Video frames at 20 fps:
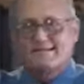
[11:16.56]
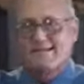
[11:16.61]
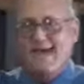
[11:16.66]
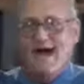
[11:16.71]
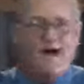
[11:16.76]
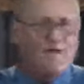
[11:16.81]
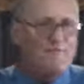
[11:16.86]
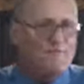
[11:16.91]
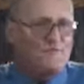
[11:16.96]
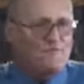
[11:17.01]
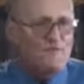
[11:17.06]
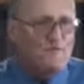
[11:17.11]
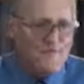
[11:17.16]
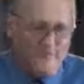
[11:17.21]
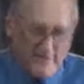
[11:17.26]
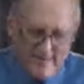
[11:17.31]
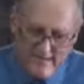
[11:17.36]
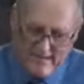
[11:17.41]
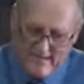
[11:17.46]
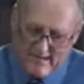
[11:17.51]
down through
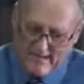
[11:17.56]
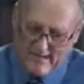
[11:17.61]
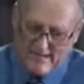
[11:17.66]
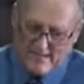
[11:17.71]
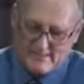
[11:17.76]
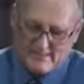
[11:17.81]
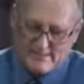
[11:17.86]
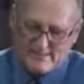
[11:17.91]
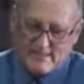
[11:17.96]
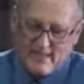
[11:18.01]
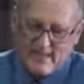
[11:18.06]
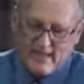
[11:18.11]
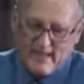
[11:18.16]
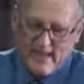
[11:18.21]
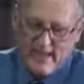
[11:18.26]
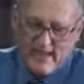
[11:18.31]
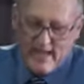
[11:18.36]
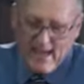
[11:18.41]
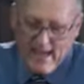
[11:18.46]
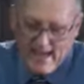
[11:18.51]
the years
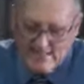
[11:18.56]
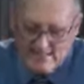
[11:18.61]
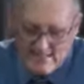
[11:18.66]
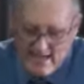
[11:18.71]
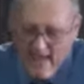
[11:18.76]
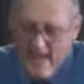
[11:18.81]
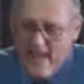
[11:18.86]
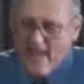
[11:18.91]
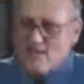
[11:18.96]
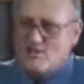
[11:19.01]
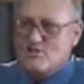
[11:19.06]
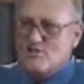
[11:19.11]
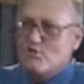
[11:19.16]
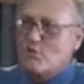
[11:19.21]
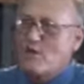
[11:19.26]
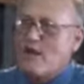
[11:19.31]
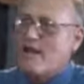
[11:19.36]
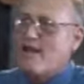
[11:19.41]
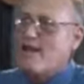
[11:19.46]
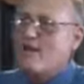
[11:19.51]
is
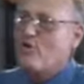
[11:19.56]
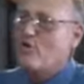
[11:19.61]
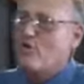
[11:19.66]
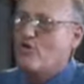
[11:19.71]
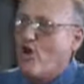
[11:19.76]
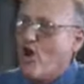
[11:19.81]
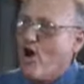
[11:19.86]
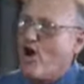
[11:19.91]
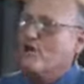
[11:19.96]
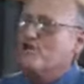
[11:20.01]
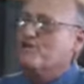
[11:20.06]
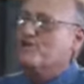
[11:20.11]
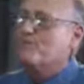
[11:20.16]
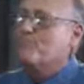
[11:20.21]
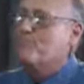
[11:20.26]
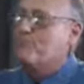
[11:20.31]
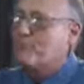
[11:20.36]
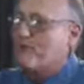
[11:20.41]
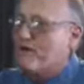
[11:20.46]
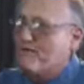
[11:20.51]
actually God
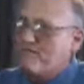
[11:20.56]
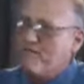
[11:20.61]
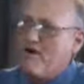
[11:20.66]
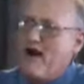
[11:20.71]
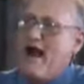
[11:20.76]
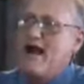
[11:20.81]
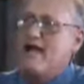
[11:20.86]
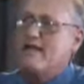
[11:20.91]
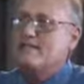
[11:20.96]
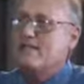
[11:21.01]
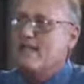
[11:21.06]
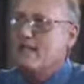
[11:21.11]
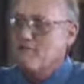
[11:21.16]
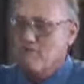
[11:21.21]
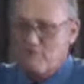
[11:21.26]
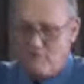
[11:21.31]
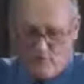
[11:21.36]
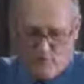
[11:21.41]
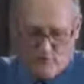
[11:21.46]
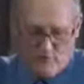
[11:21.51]
providing
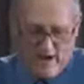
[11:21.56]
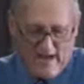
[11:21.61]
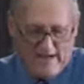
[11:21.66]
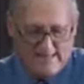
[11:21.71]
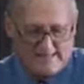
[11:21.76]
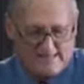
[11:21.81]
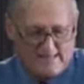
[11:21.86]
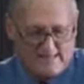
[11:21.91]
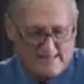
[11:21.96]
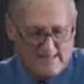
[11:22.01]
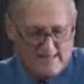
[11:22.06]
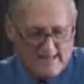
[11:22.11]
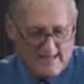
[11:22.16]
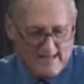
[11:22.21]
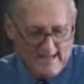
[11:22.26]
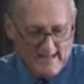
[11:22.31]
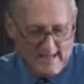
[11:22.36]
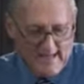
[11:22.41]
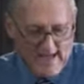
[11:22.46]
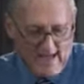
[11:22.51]
for us
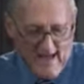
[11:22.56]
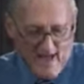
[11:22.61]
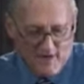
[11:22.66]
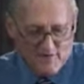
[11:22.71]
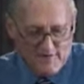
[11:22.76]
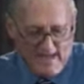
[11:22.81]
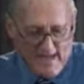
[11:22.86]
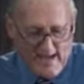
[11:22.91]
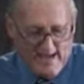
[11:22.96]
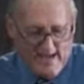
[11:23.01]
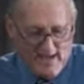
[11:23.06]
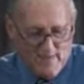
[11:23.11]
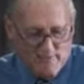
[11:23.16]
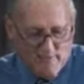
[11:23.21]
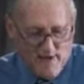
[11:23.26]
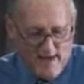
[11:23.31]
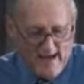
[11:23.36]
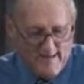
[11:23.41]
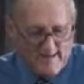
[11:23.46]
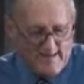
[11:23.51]
our daily
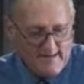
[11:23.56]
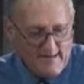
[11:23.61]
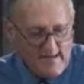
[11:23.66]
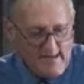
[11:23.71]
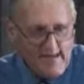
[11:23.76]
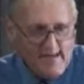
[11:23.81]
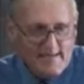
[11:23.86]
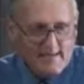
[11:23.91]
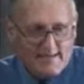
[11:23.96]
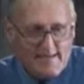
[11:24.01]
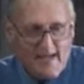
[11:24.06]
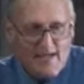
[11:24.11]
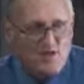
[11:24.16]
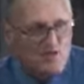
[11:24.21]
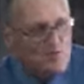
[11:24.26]
bread. Can you